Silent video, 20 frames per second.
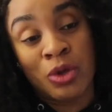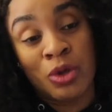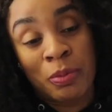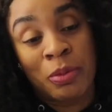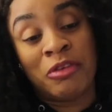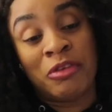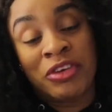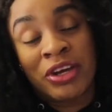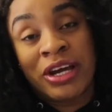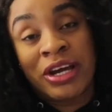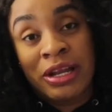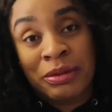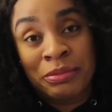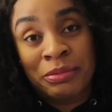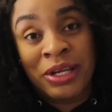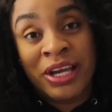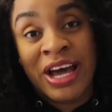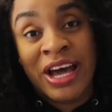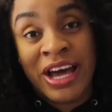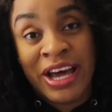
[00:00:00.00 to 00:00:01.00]
top of it can
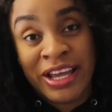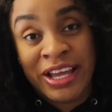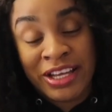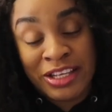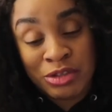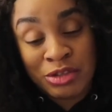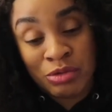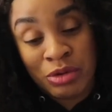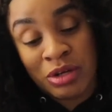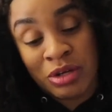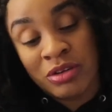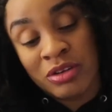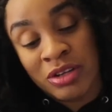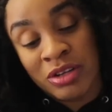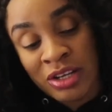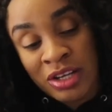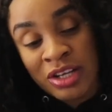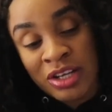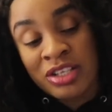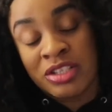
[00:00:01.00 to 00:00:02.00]
be high as
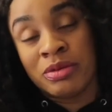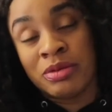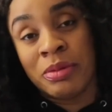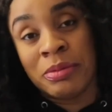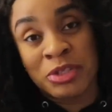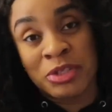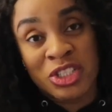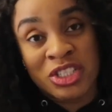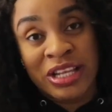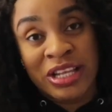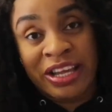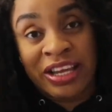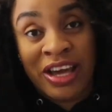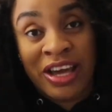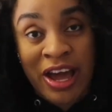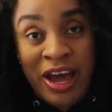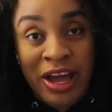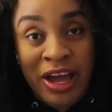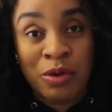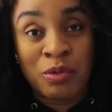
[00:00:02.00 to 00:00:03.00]
well. So maybe just like a
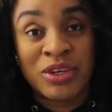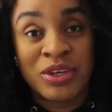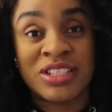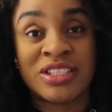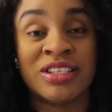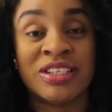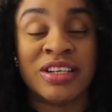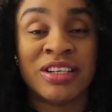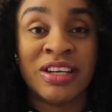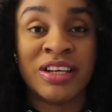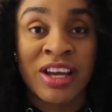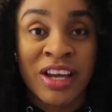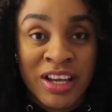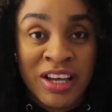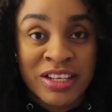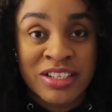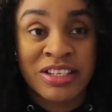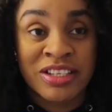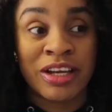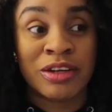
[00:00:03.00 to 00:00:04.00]
high-waisted
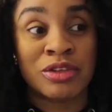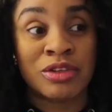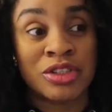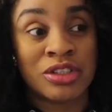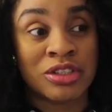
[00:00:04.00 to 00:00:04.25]
cycle